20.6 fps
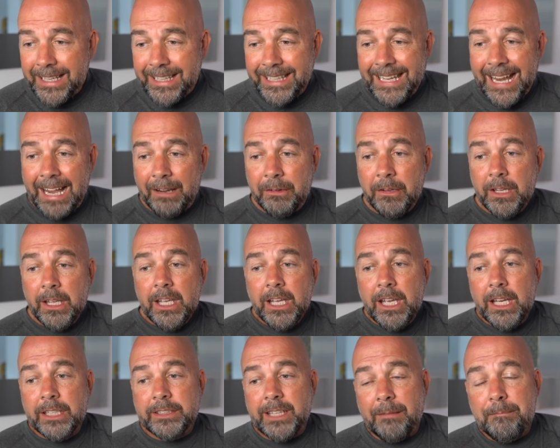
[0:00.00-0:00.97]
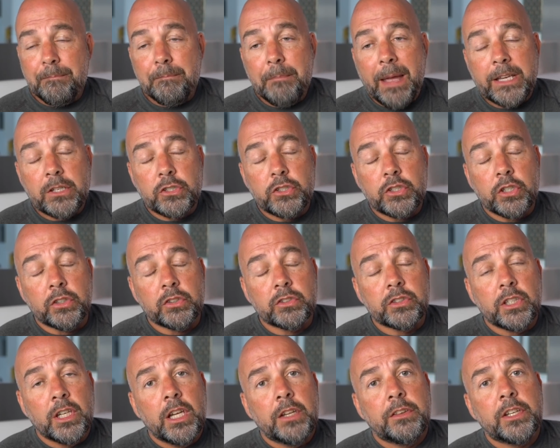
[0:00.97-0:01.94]
Now, as I mentioned,
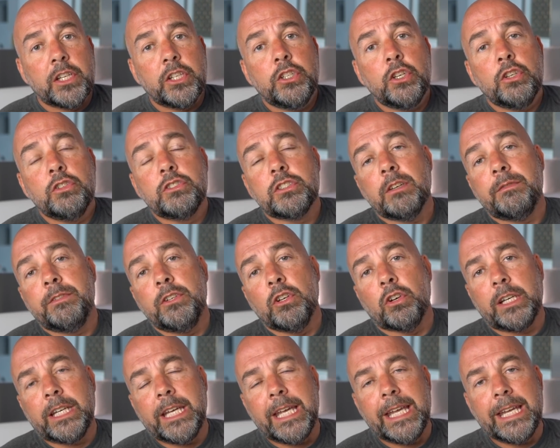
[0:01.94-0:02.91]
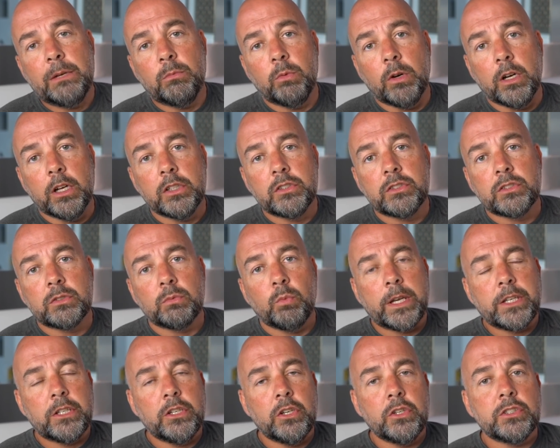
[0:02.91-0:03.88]
the use of your keywords
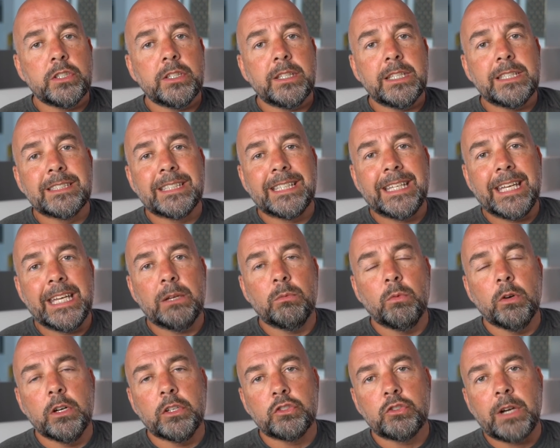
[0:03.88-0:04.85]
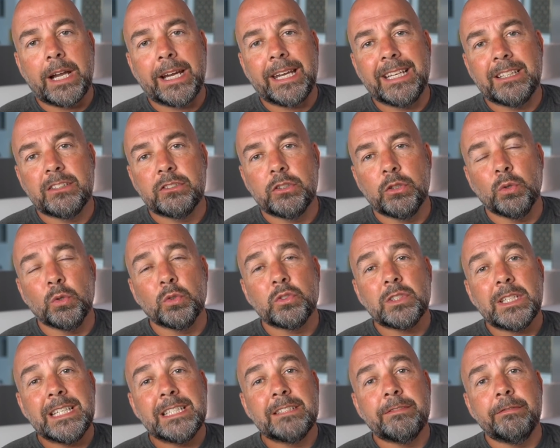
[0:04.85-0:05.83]
when using these keyword tracking tools
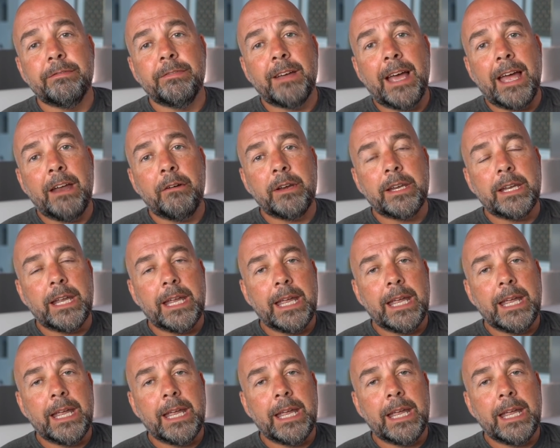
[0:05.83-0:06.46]
is very